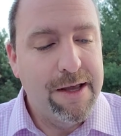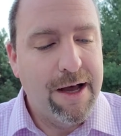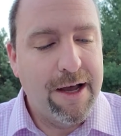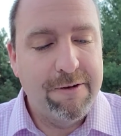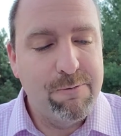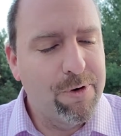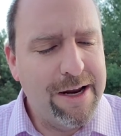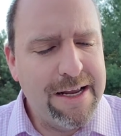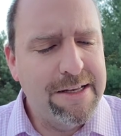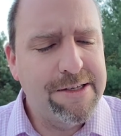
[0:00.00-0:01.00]
I have more
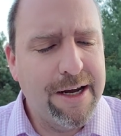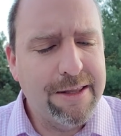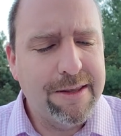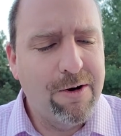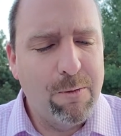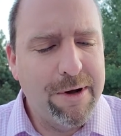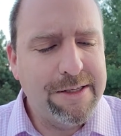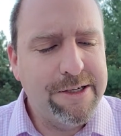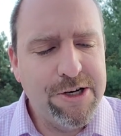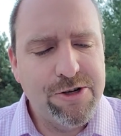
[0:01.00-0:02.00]
insight than all my
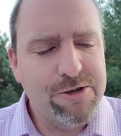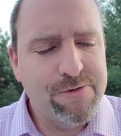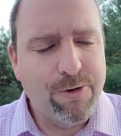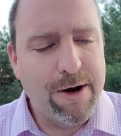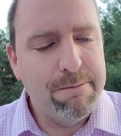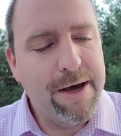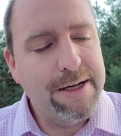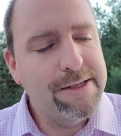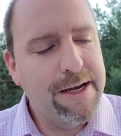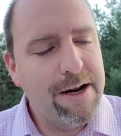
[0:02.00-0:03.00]
teachers, for I
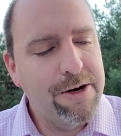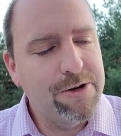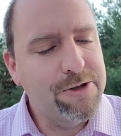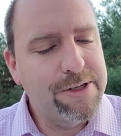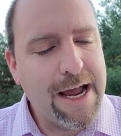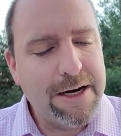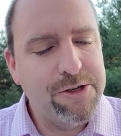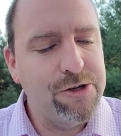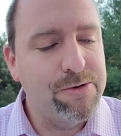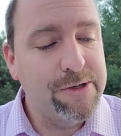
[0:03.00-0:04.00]
meditate on your
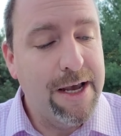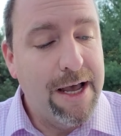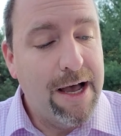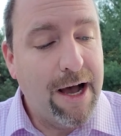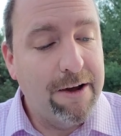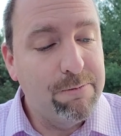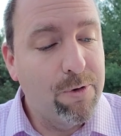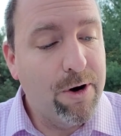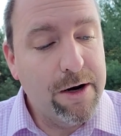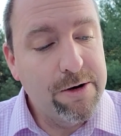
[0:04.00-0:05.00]
statutes. I have
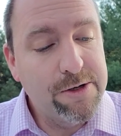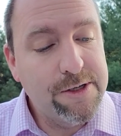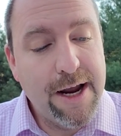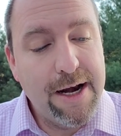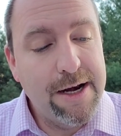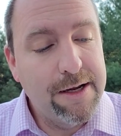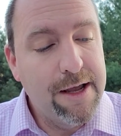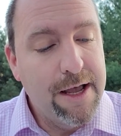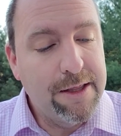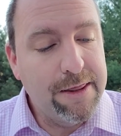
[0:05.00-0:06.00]
more understanding
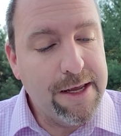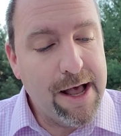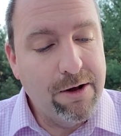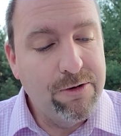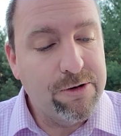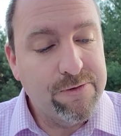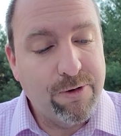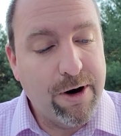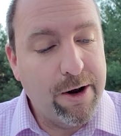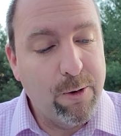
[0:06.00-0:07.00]
than the elders,
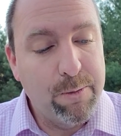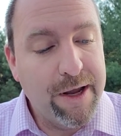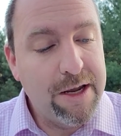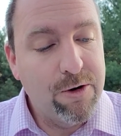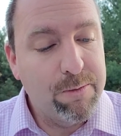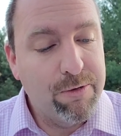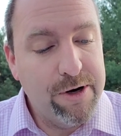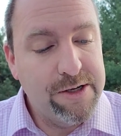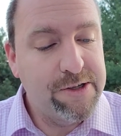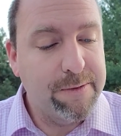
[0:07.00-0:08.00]
for I obey your
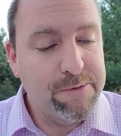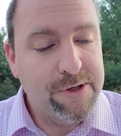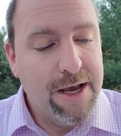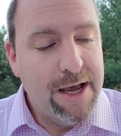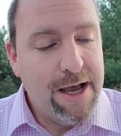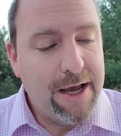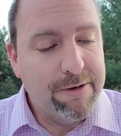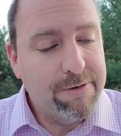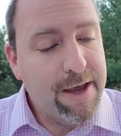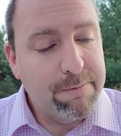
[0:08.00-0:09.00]
precepts. I
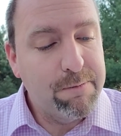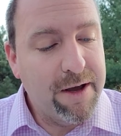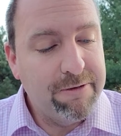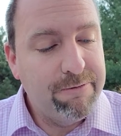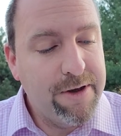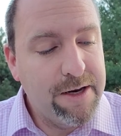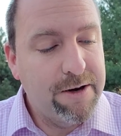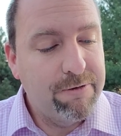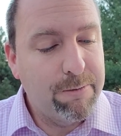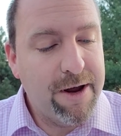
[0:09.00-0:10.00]
have kept my feet
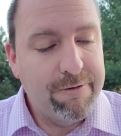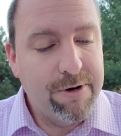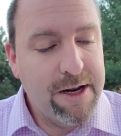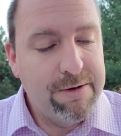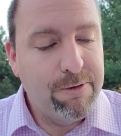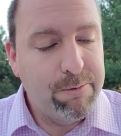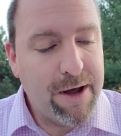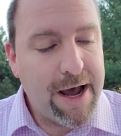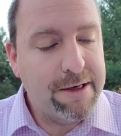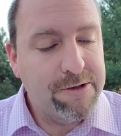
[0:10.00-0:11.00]
from every evil
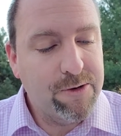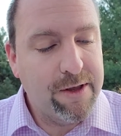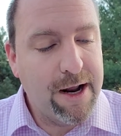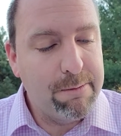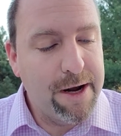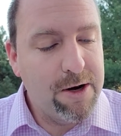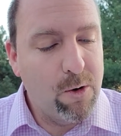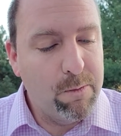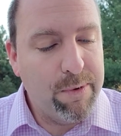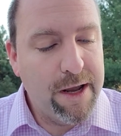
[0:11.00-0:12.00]
path so that I might
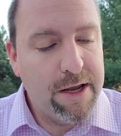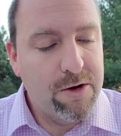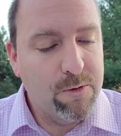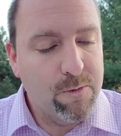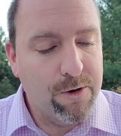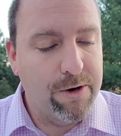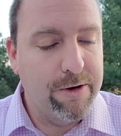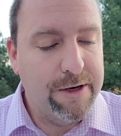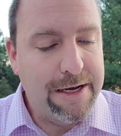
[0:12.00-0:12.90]
obey your word.